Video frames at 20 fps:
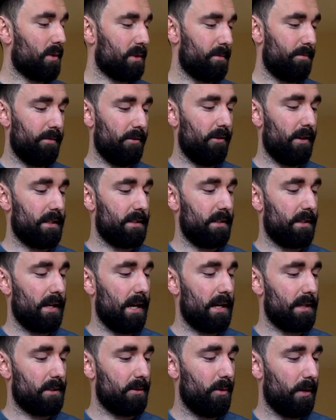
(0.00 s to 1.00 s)
progressing
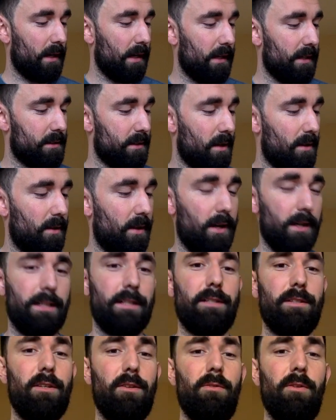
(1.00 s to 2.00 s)
as quickly as I liked.
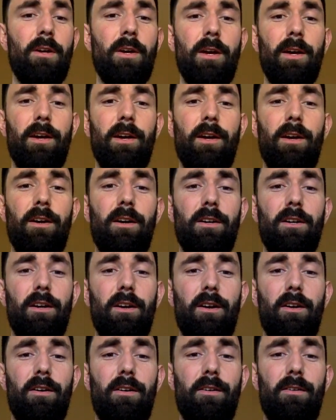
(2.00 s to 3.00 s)
So
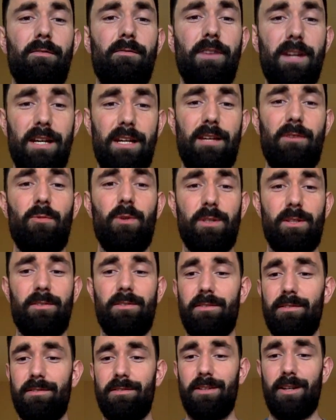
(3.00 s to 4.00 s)
really
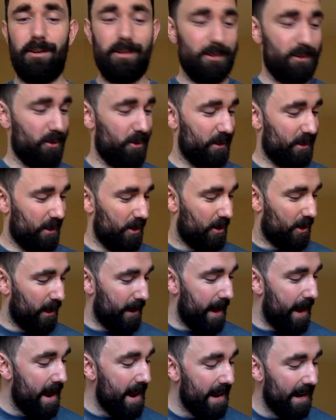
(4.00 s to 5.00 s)
wasn't enjoying the
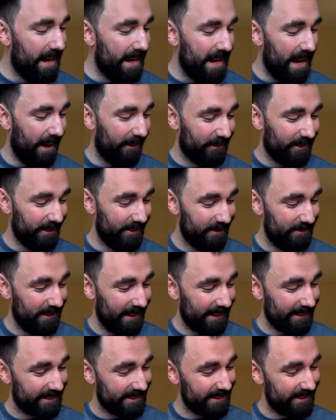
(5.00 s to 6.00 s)
ukulele after
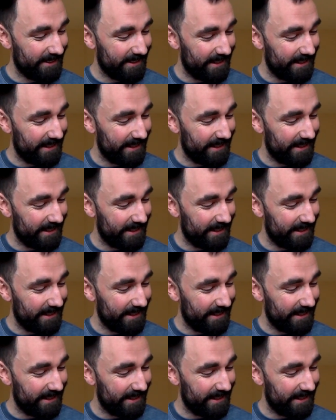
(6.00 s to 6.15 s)
about 2